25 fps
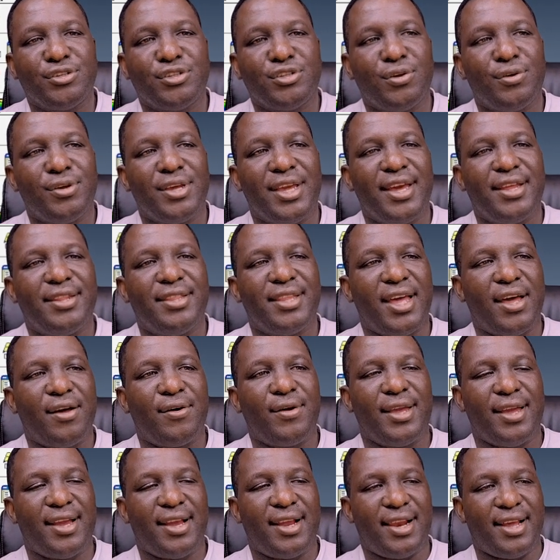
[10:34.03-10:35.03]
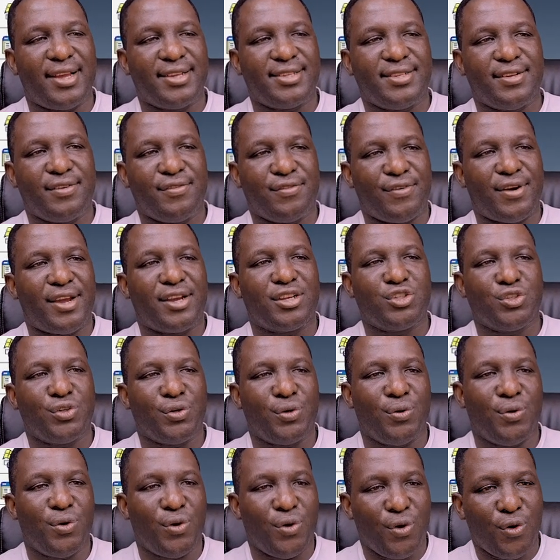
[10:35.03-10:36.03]
So you get now a classic
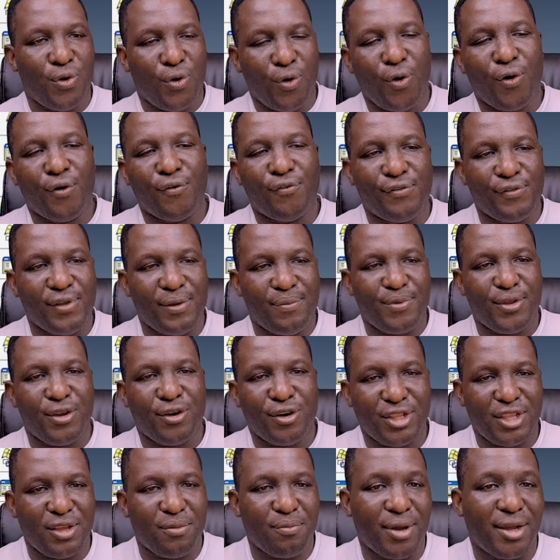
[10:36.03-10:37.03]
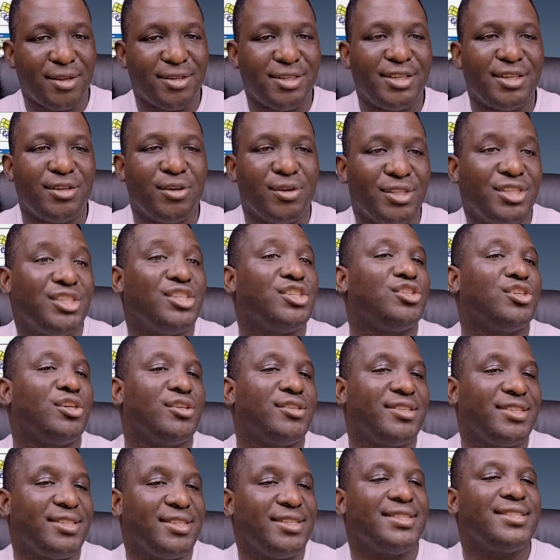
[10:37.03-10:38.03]
fracture of a periodic boundary
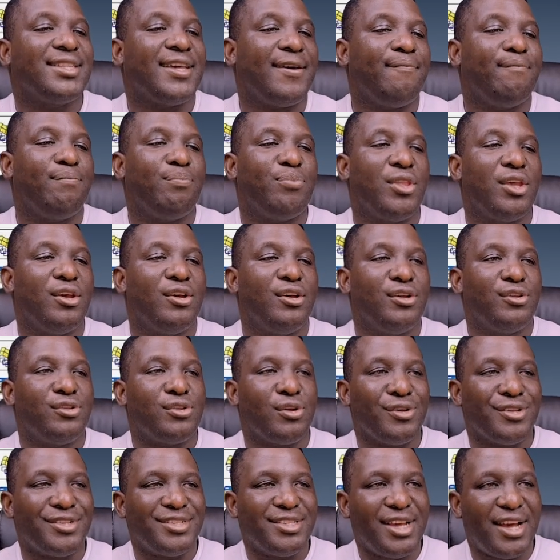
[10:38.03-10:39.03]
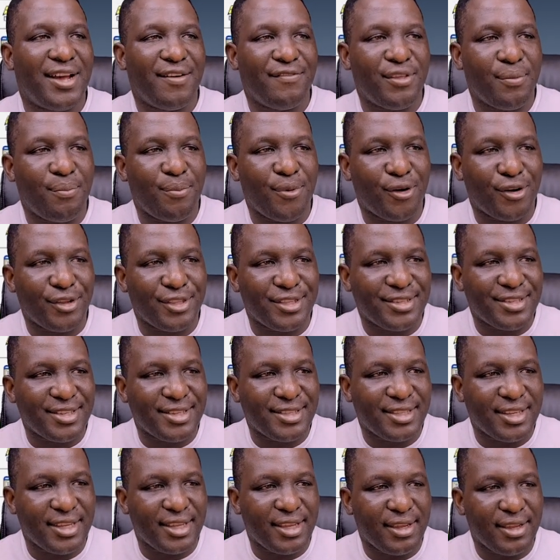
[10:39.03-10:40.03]
condition system. So you still have the
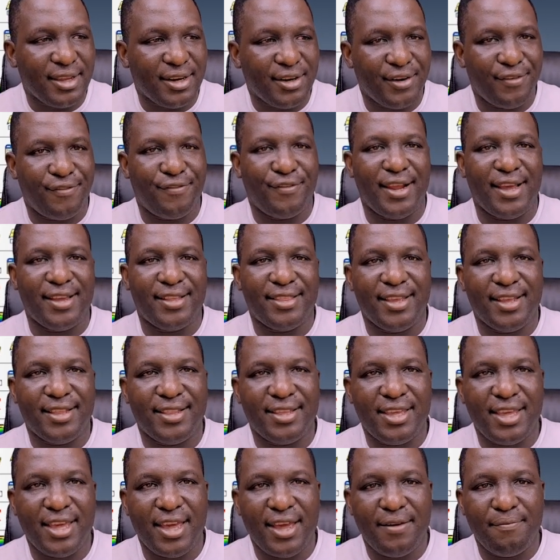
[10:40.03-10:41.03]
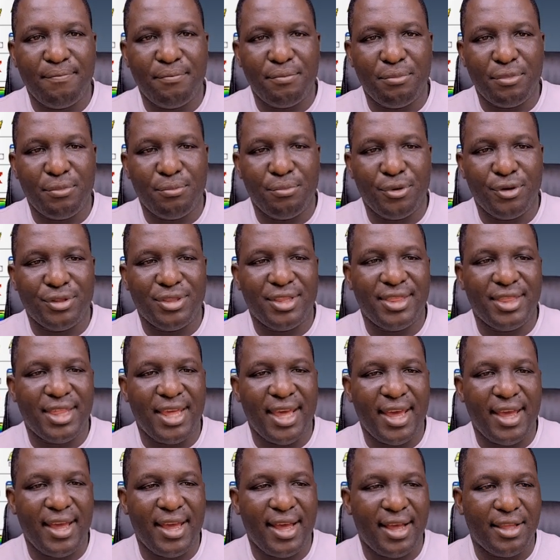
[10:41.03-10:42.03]
periodicity reflected here, both
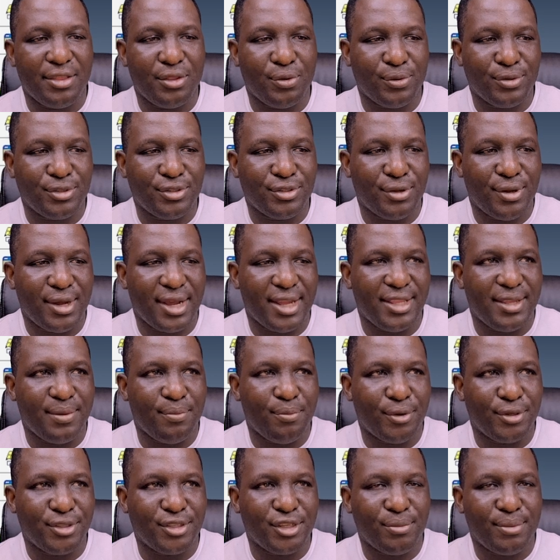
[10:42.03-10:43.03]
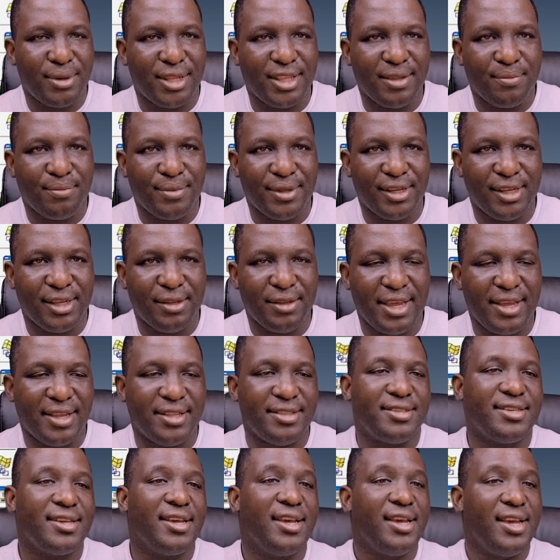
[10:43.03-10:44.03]
there and also at the bottom of the
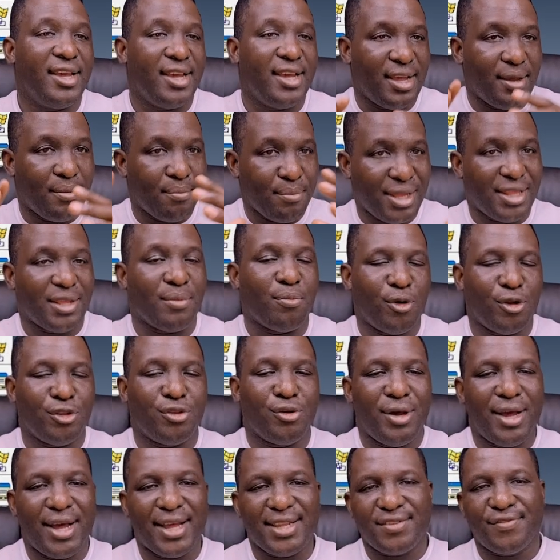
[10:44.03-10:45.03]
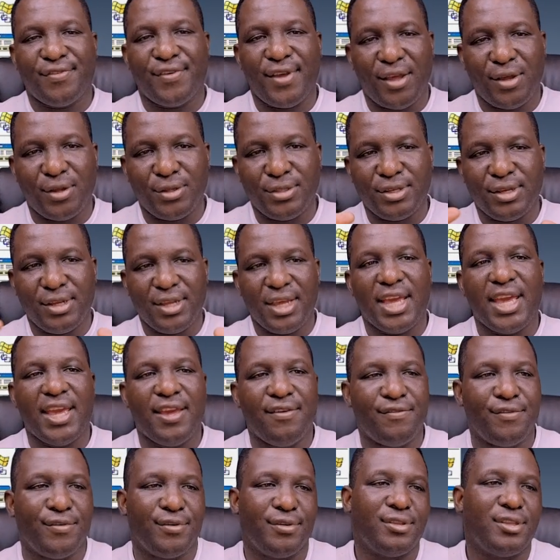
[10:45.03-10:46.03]
end, but the model has failed
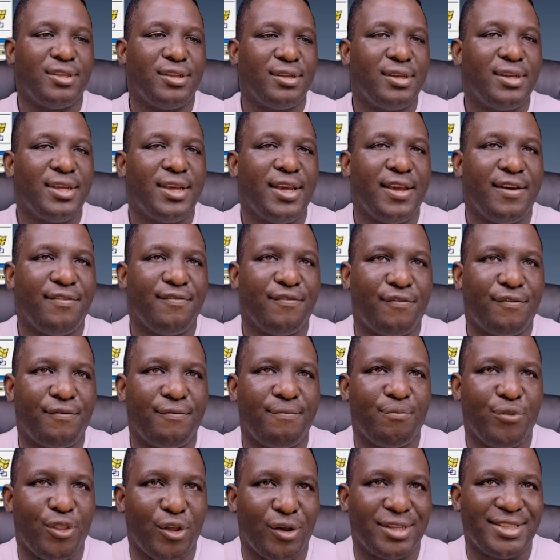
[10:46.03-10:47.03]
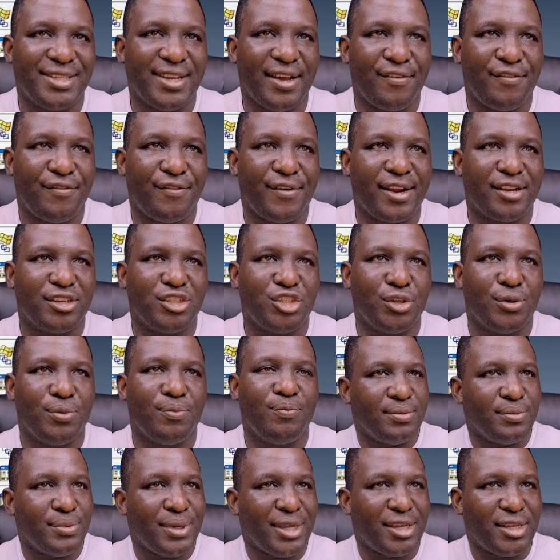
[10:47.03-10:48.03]
even in ductile fracture.
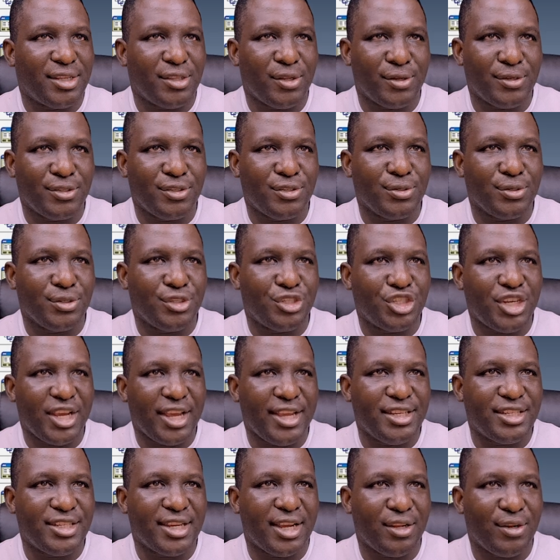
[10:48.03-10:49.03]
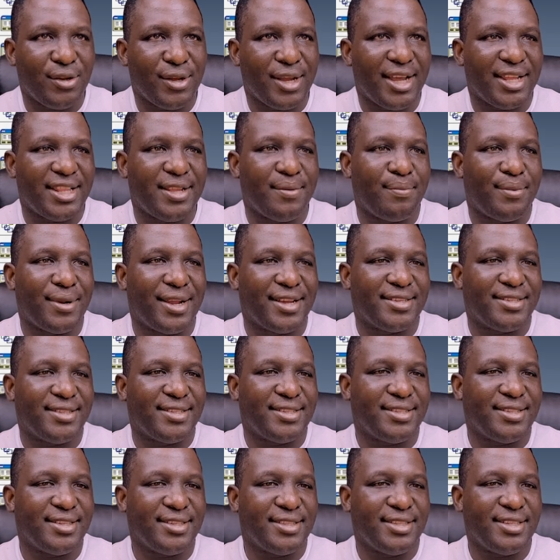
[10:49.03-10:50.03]
We can also change and look at the
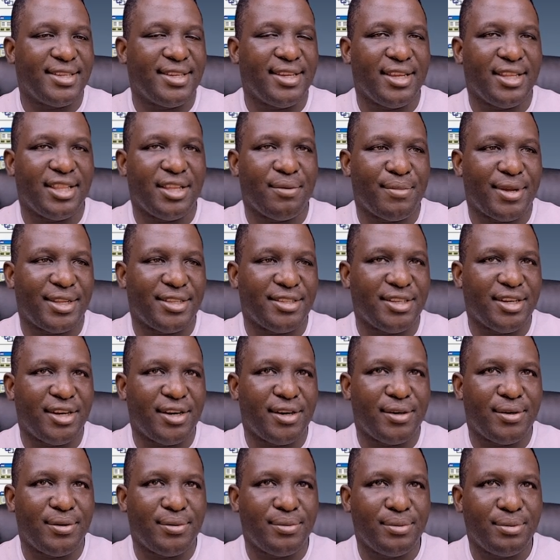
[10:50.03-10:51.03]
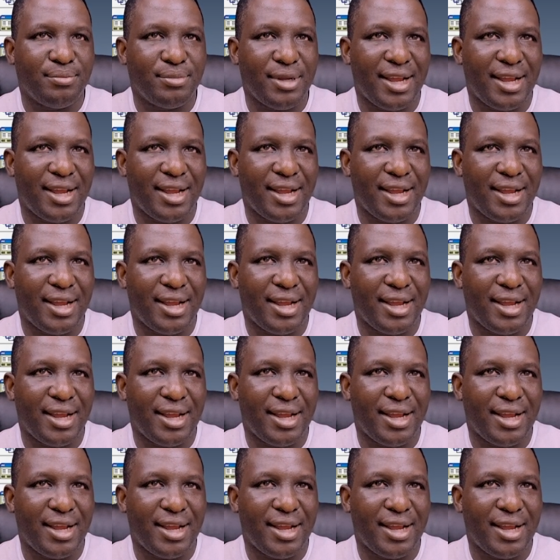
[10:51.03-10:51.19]
plasticity in the material.